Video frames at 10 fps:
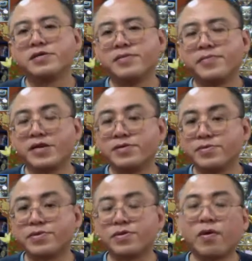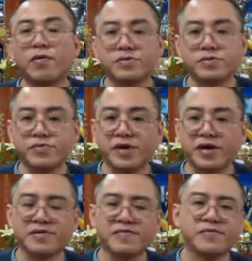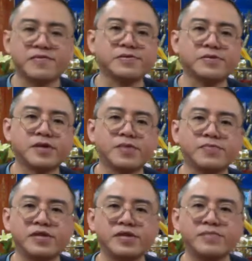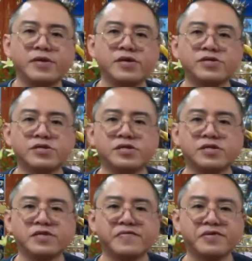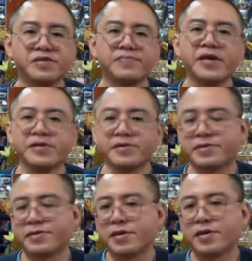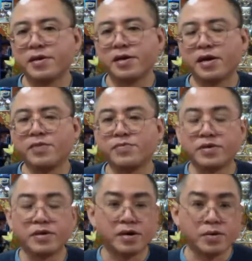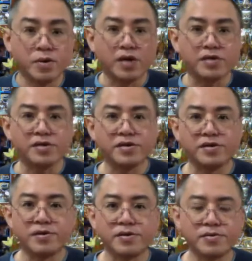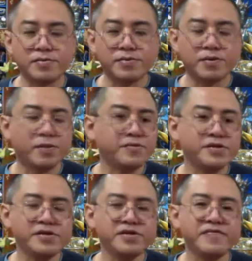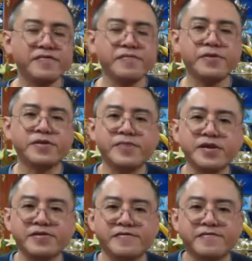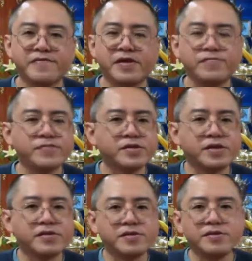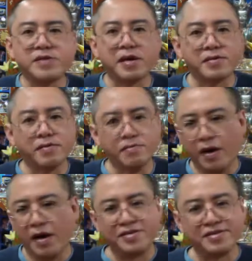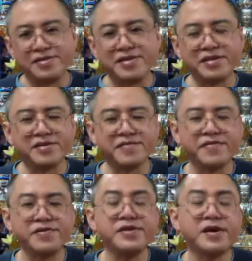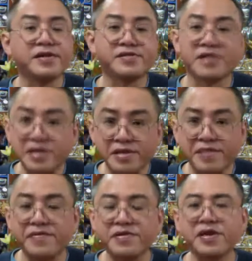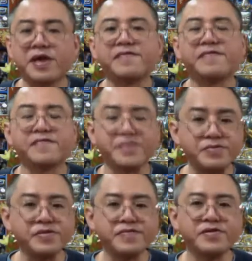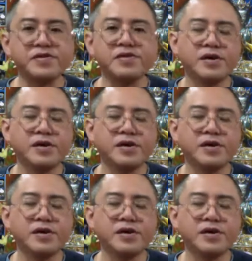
by those thoughts, the reactive thoughts, and we emerge in a different space, and we acquire a completely different perspective, and we suddenly say, "Oh, well, I see things differently, I think differently, I feel differently.